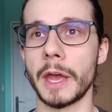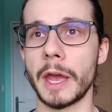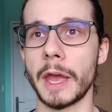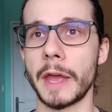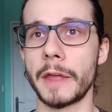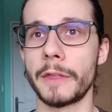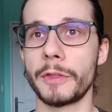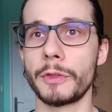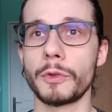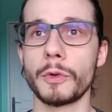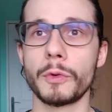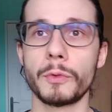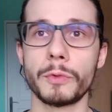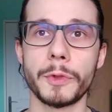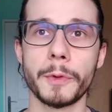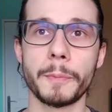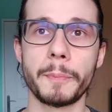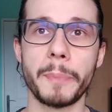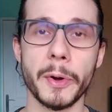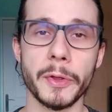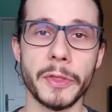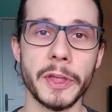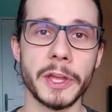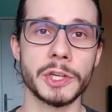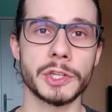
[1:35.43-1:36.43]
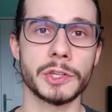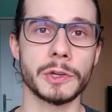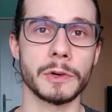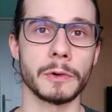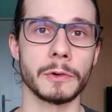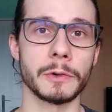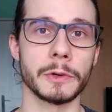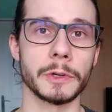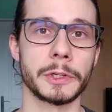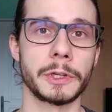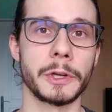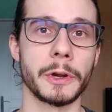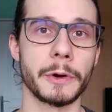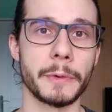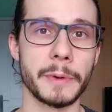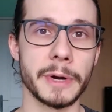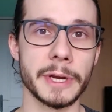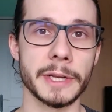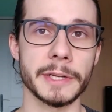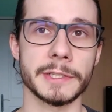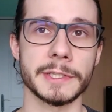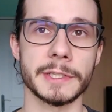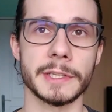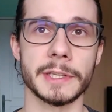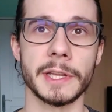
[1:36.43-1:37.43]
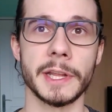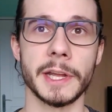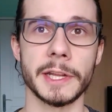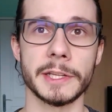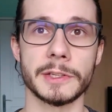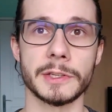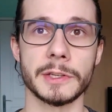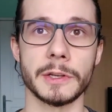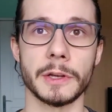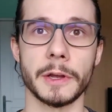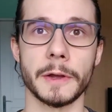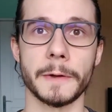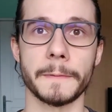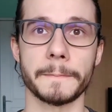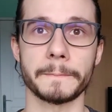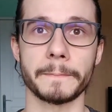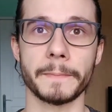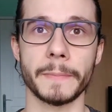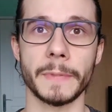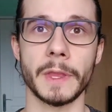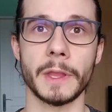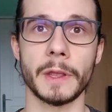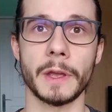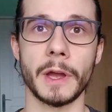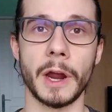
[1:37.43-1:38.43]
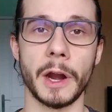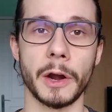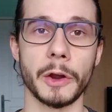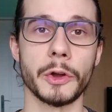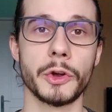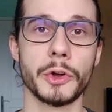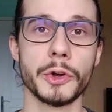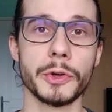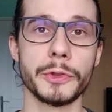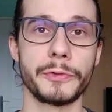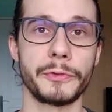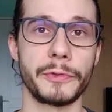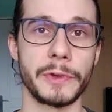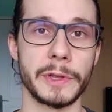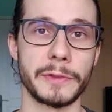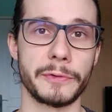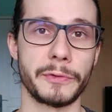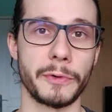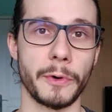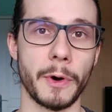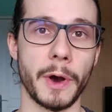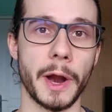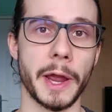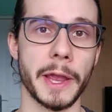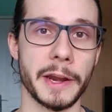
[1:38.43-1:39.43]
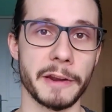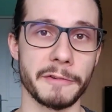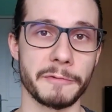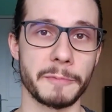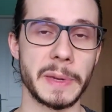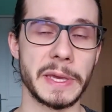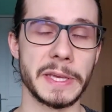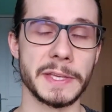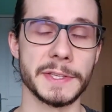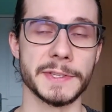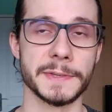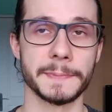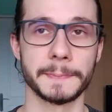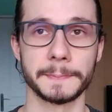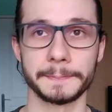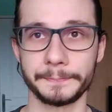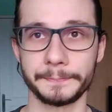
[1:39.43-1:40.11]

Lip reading: the potential careers that are a good fit for INFPs.